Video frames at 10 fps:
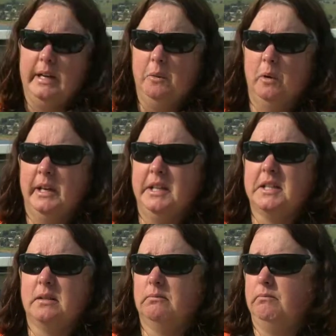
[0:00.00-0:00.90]
any
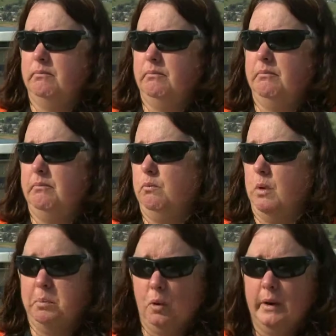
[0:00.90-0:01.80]
weeds,
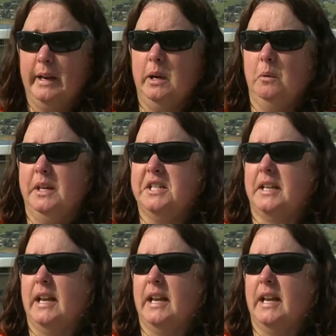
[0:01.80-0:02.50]
report any weeds to